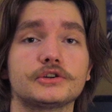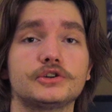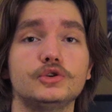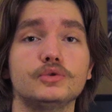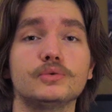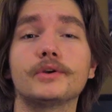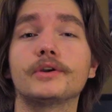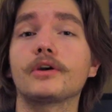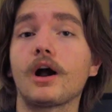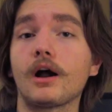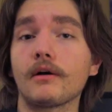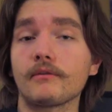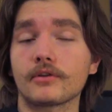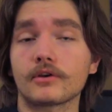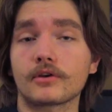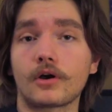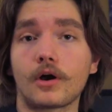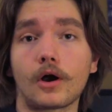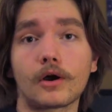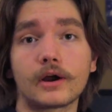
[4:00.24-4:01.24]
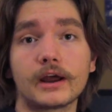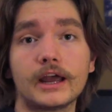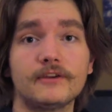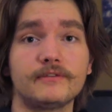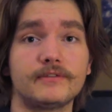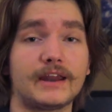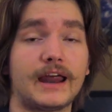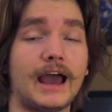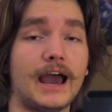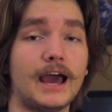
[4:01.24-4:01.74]
to recover the car
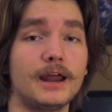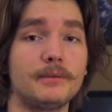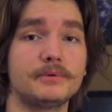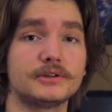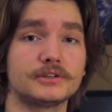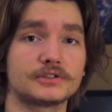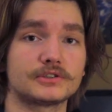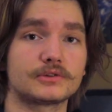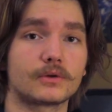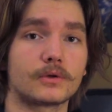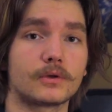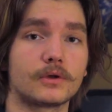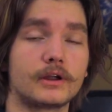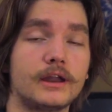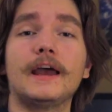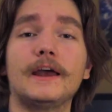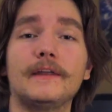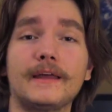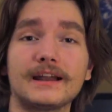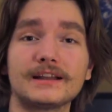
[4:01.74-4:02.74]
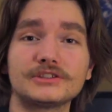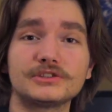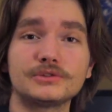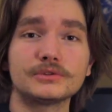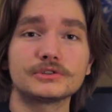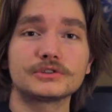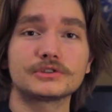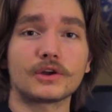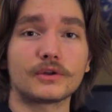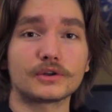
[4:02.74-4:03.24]
if it had been stolen, and that is to
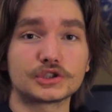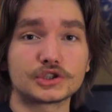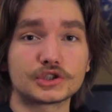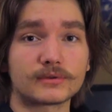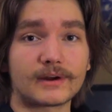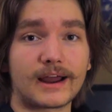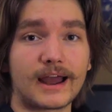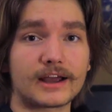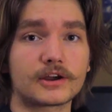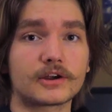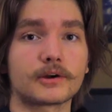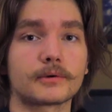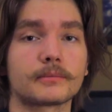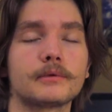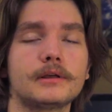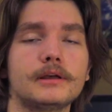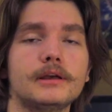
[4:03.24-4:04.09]
install a tracker.